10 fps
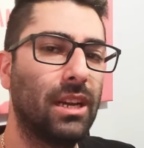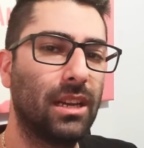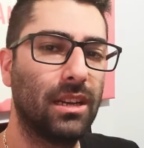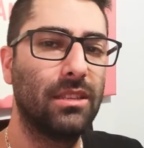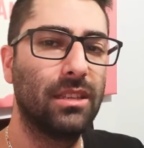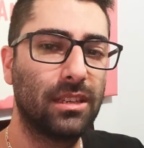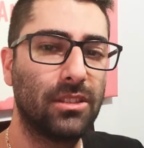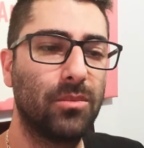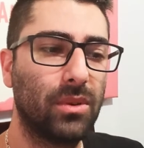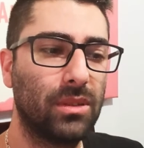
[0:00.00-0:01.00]
Yeah, it's like a
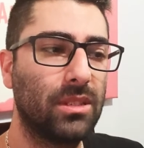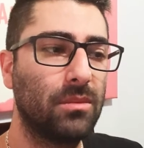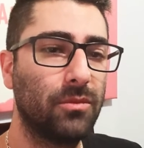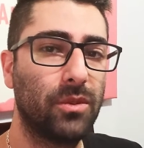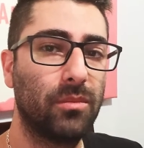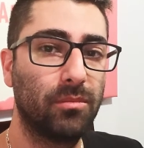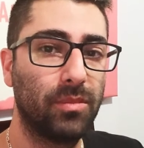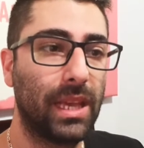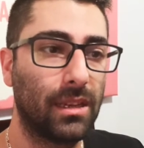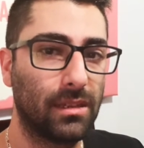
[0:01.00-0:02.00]
support system for
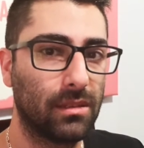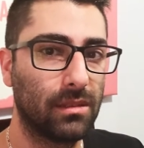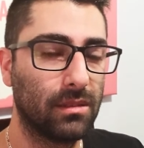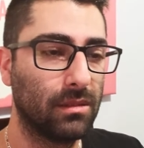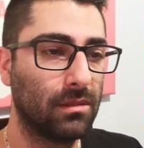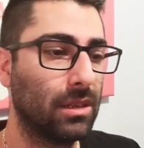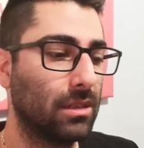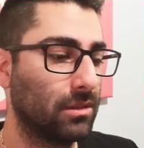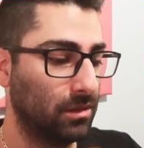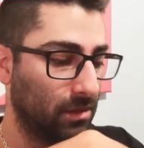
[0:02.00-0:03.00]
cakes,
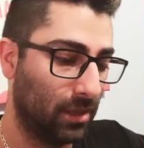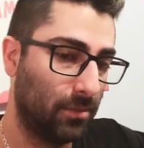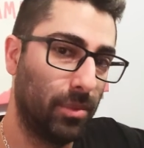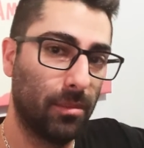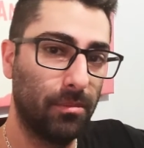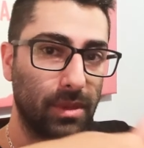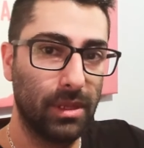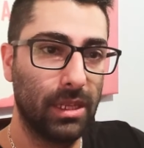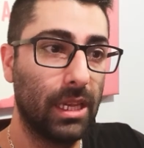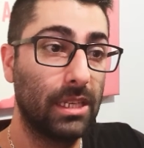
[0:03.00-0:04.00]
right? So you like pop them in
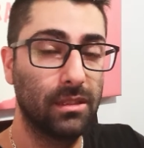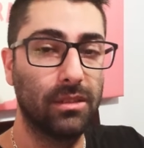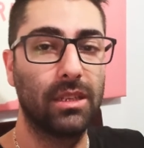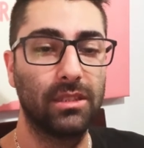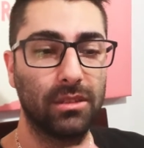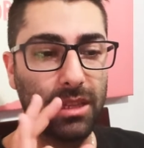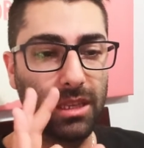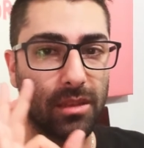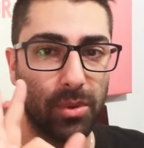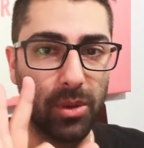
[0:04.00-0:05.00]
the cakes because they're
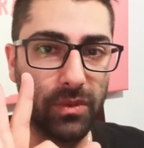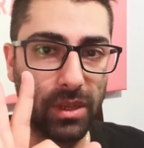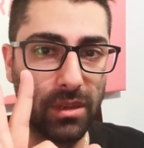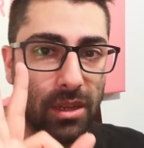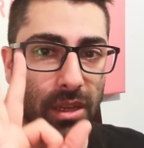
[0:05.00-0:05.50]
like the perfect